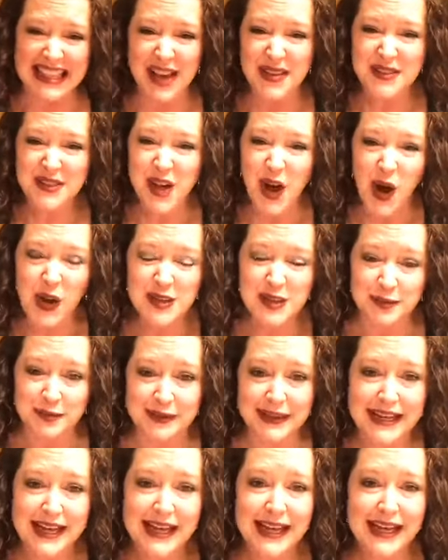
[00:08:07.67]
That was
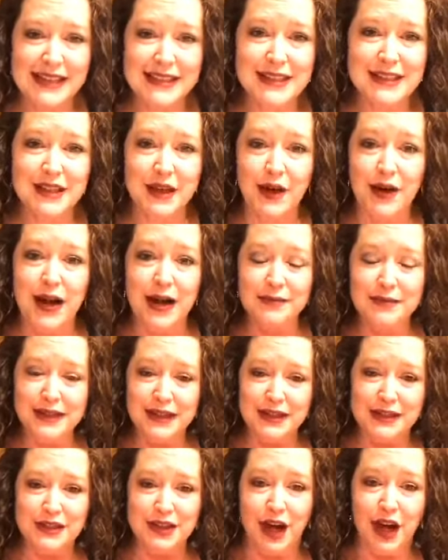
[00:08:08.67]
awesome. And so I'm
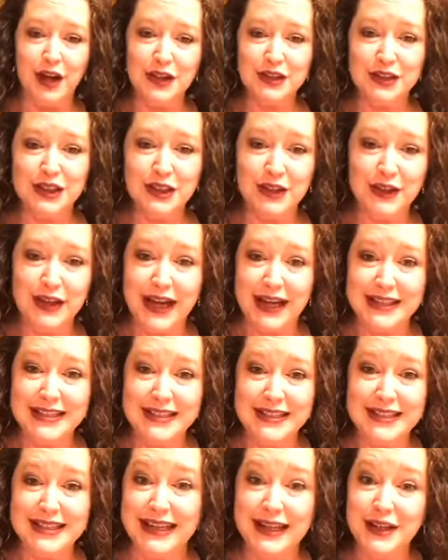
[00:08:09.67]
going to talk to you guys
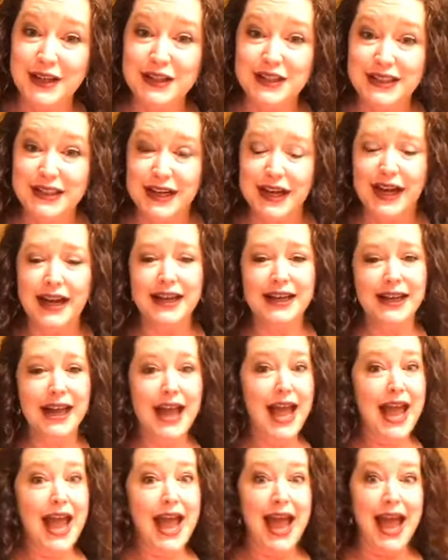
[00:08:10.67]
in here tonight
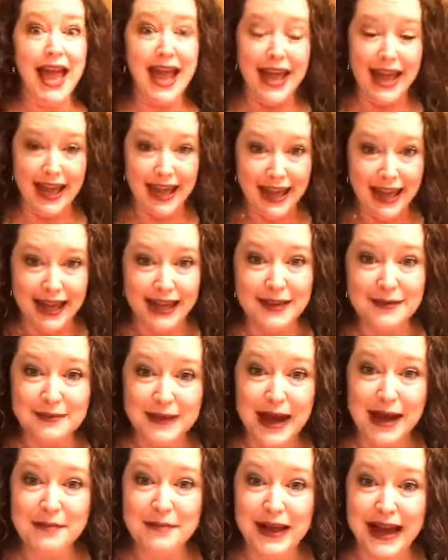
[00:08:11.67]
in
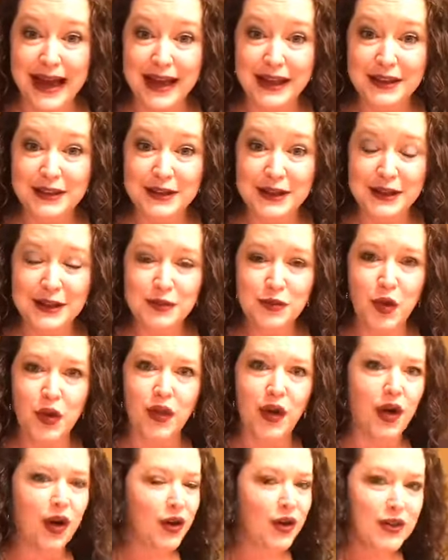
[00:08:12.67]
my bathroom with
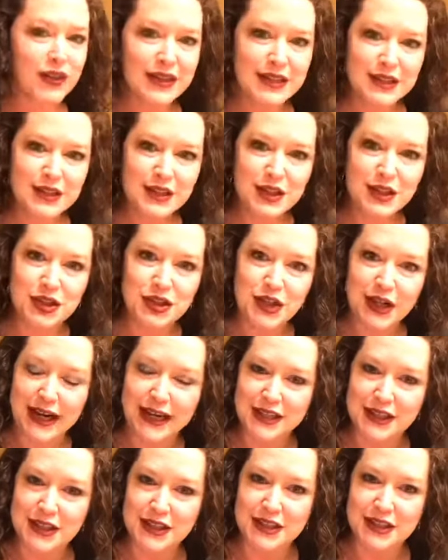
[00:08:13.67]
all these
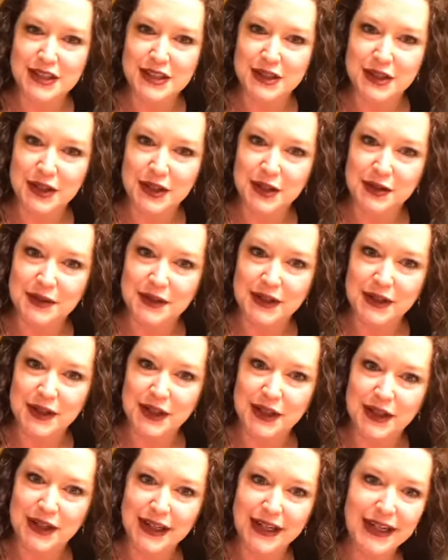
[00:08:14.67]
distractions that are going
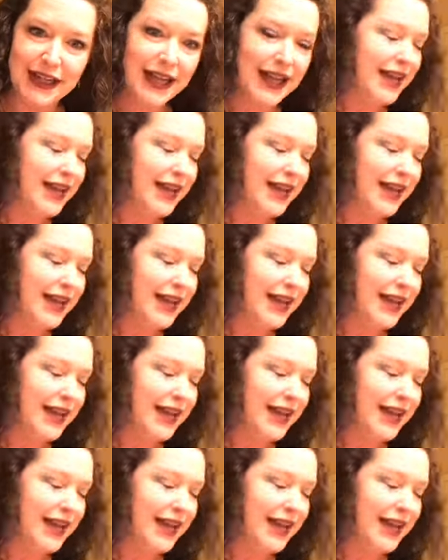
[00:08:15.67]
on.